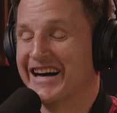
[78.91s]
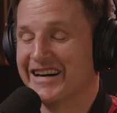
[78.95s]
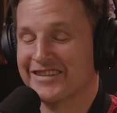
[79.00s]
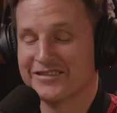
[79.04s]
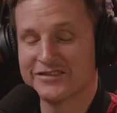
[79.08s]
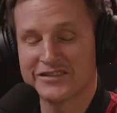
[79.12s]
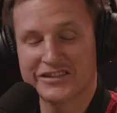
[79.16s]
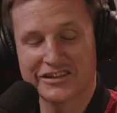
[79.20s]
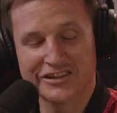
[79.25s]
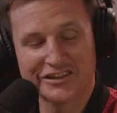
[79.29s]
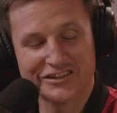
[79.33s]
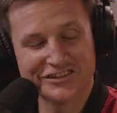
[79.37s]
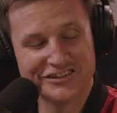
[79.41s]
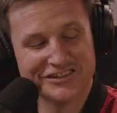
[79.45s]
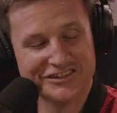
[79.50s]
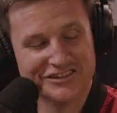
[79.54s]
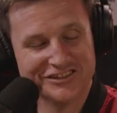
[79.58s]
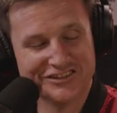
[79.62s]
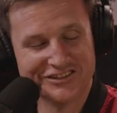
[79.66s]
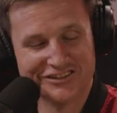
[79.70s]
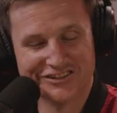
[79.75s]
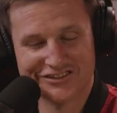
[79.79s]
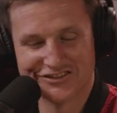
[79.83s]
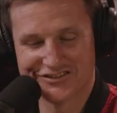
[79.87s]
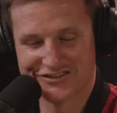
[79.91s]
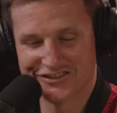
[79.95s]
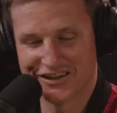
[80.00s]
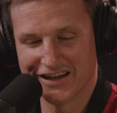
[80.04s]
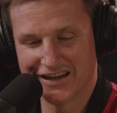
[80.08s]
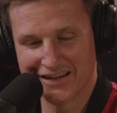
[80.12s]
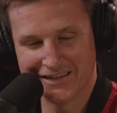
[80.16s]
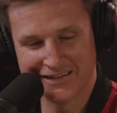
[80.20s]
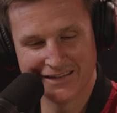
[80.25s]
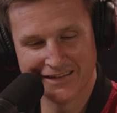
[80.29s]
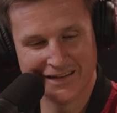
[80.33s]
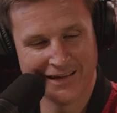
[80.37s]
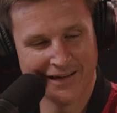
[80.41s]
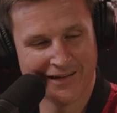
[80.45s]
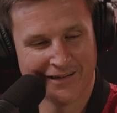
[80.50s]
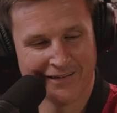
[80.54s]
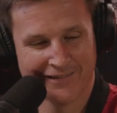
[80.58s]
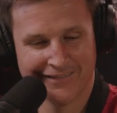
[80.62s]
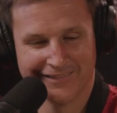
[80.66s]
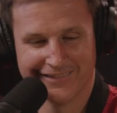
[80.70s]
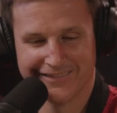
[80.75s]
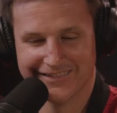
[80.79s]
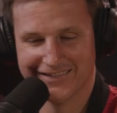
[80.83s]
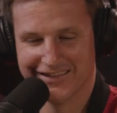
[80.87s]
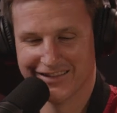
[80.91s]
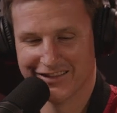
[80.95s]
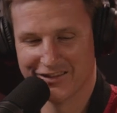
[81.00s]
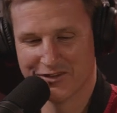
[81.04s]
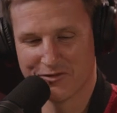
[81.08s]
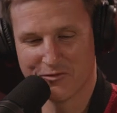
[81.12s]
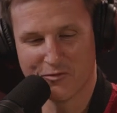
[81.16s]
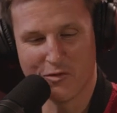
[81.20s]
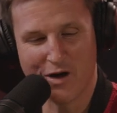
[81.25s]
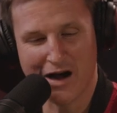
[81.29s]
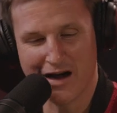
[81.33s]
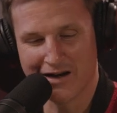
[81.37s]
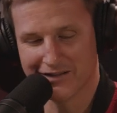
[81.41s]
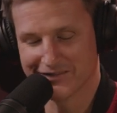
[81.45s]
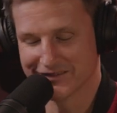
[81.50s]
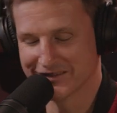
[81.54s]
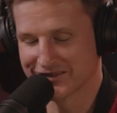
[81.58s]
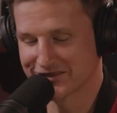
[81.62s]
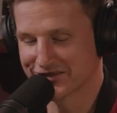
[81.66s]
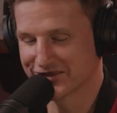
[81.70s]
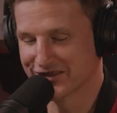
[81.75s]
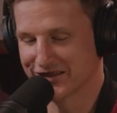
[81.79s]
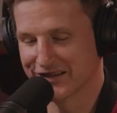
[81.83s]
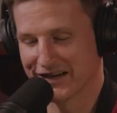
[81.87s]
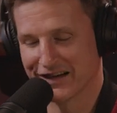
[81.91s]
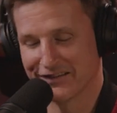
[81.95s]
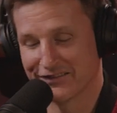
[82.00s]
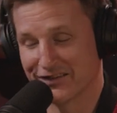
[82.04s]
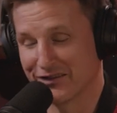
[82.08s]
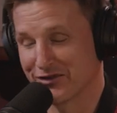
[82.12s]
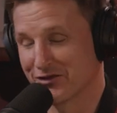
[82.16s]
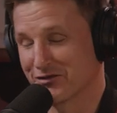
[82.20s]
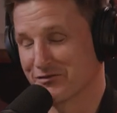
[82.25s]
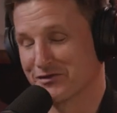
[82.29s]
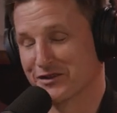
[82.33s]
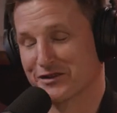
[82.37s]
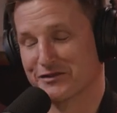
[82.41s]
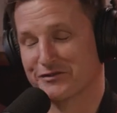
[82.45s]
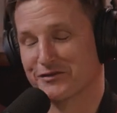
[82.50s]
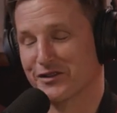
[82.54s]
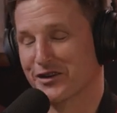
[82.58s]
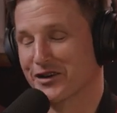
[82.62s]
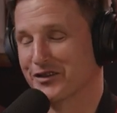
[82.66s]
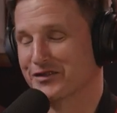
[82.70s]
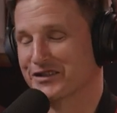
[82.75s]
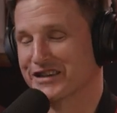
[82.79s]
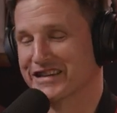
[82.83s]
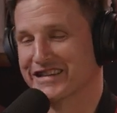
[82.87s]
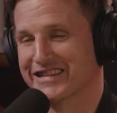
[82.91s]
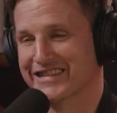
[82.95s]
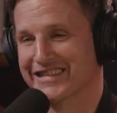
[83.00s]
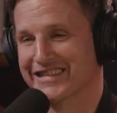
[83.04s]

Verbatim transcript: I'm telling you right now, the wildest thing I've ever been involved in.